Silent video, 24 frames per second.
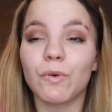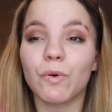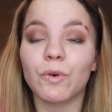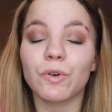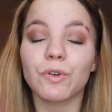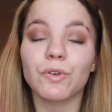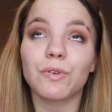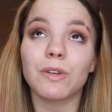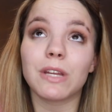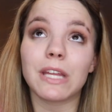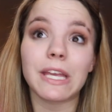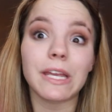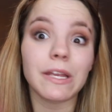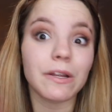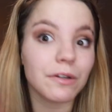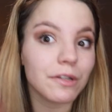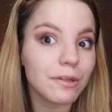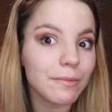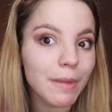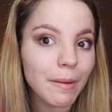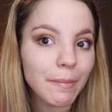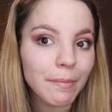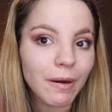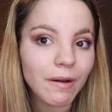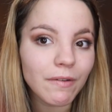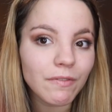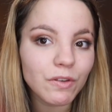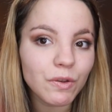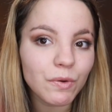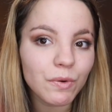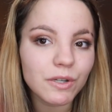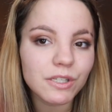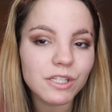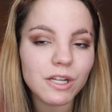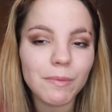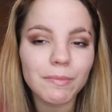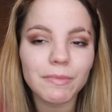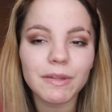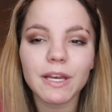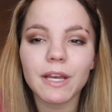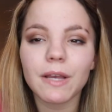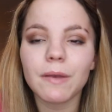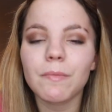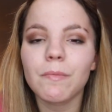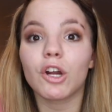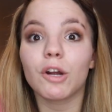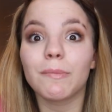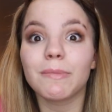or you can hear them above you or
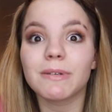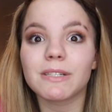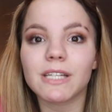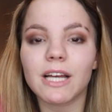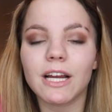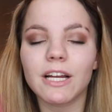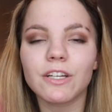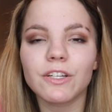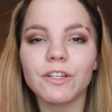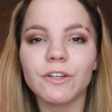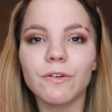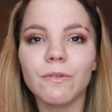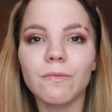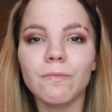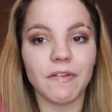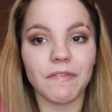something, or beside you.